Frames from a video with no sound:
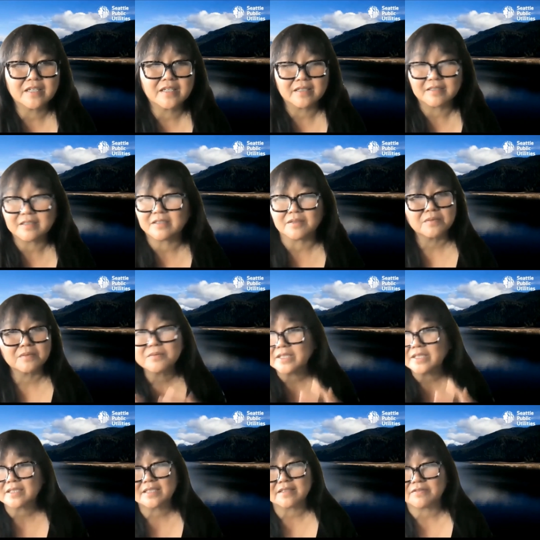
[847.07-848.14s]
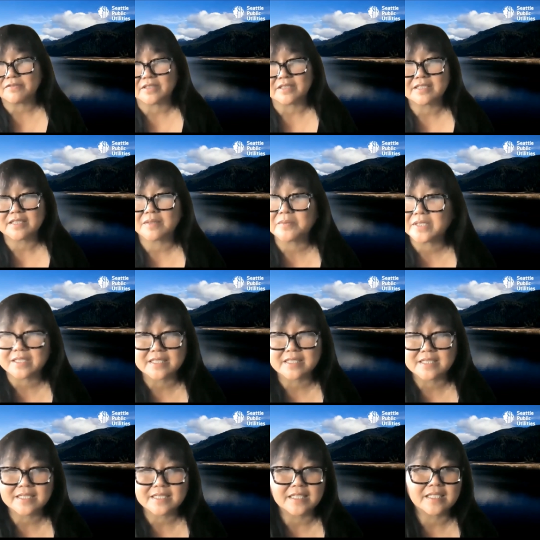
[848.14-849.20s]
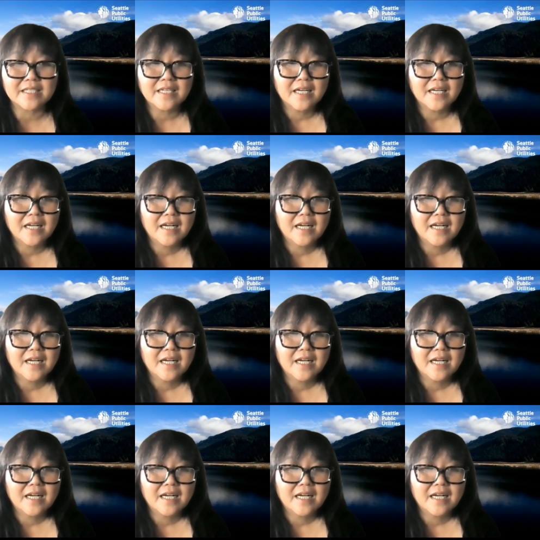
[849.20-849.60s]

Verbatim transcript: uh, you know, a real difference that we can see,